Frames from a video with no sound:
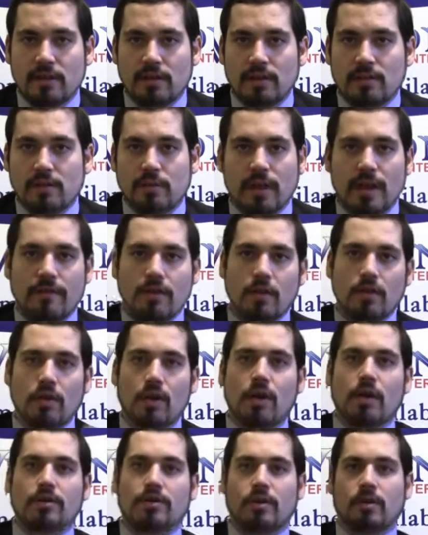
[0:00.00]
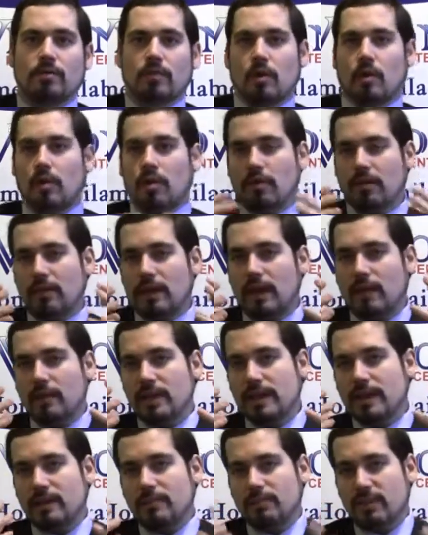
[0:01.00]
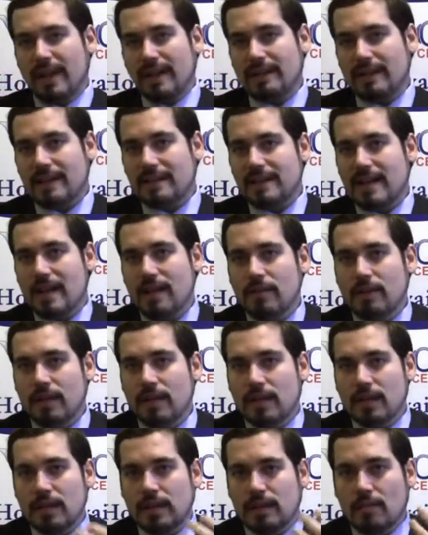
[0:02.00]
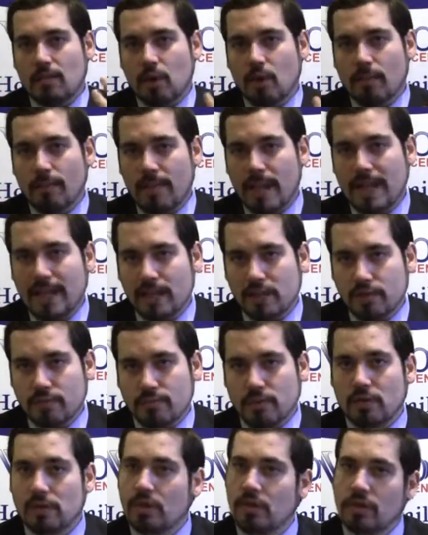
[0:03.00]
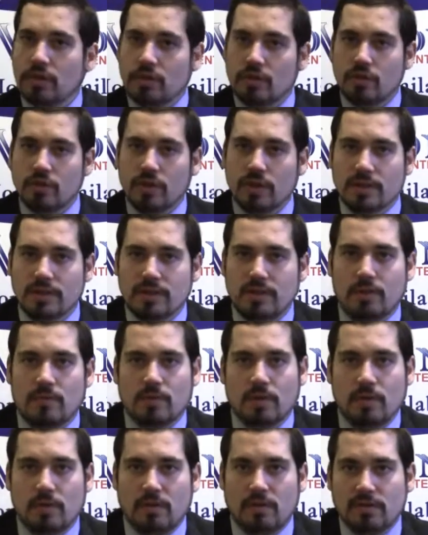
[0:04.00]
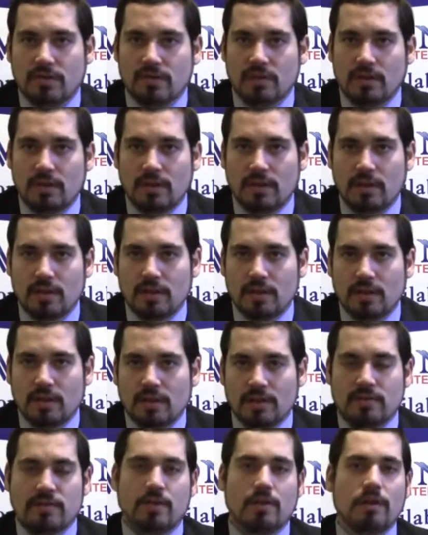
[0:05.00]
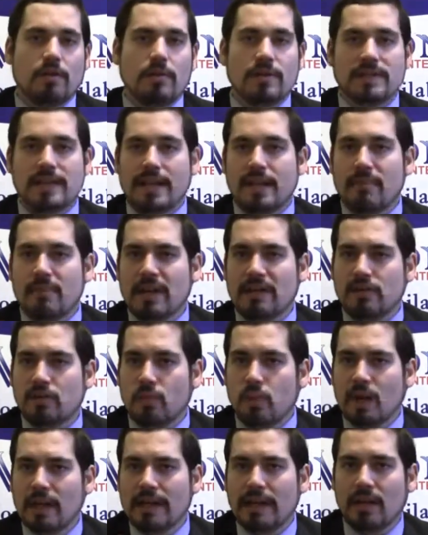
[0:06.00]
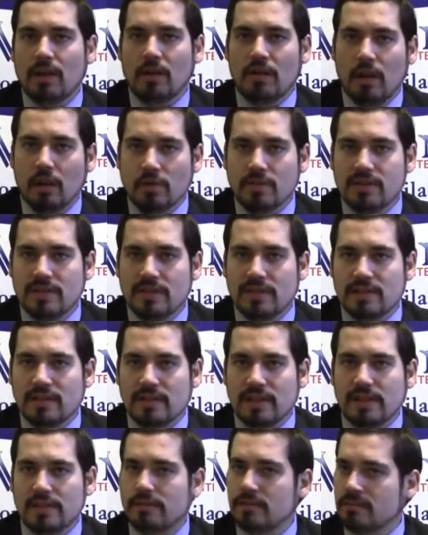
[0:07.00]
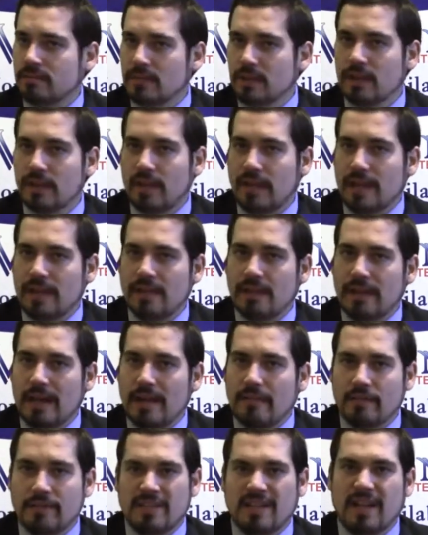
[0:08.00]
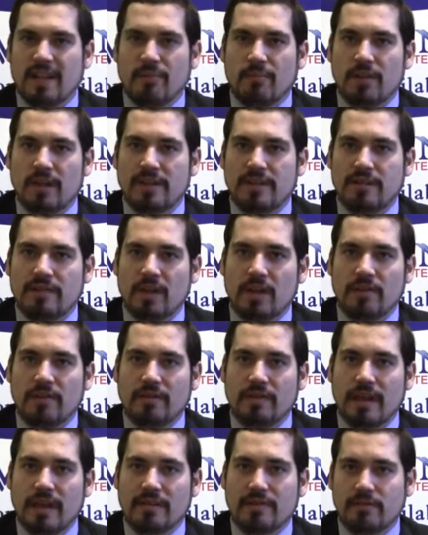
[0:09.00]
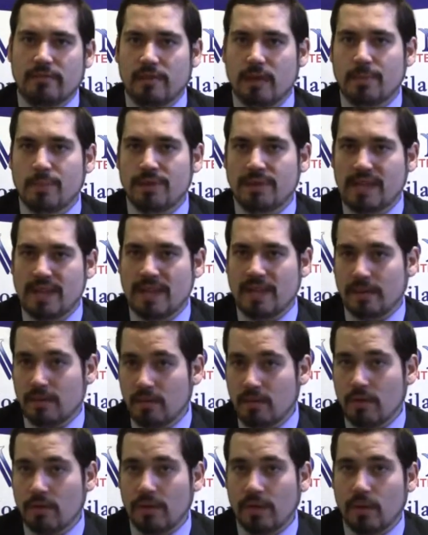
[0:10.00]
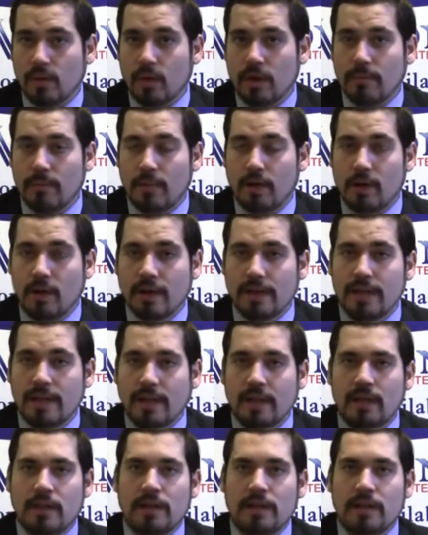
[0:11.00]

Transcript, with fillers: So we have our long-term goal. Now we need to break that down into more manageable short-term goals. So it would take about 20 closings a year at an average sale price of 100,000 dollars representing only one party